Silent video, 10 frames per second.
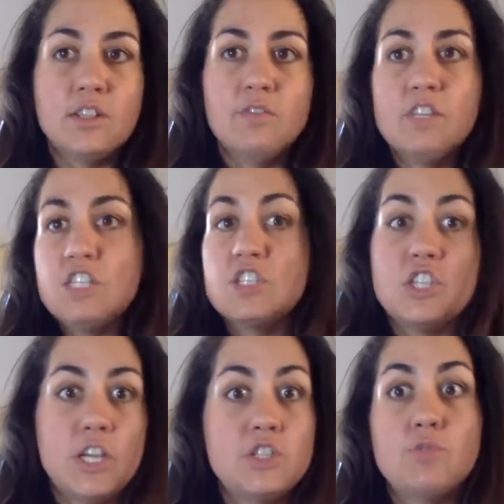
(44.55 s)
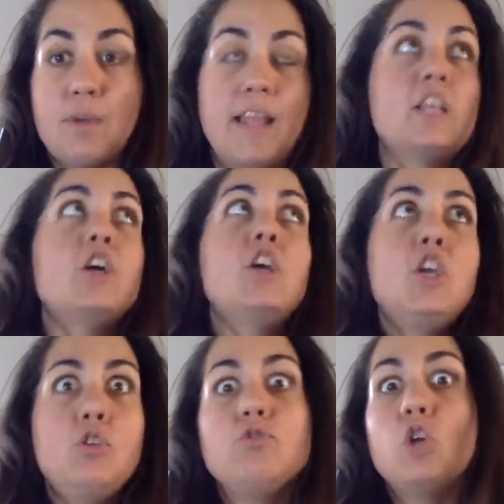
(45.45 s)
It really just changed, like, a
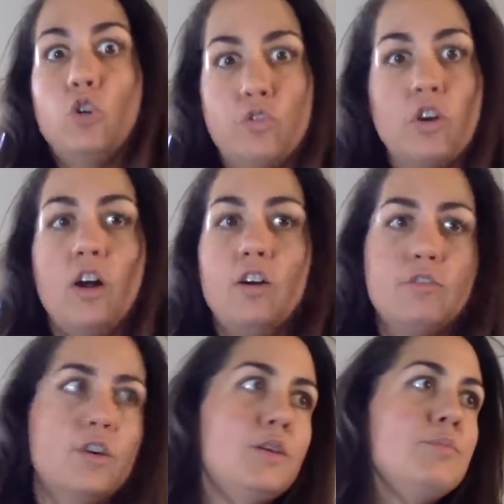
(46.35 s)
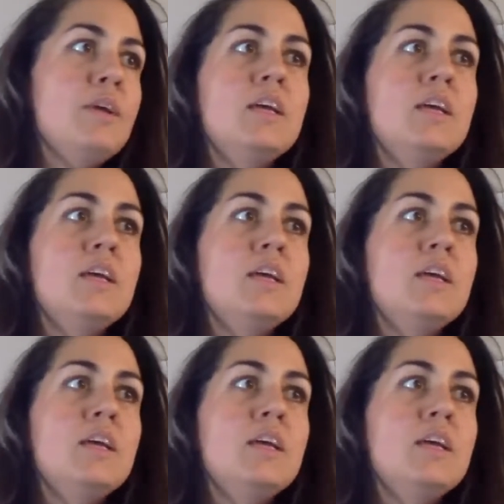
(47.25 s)
huge overhaul from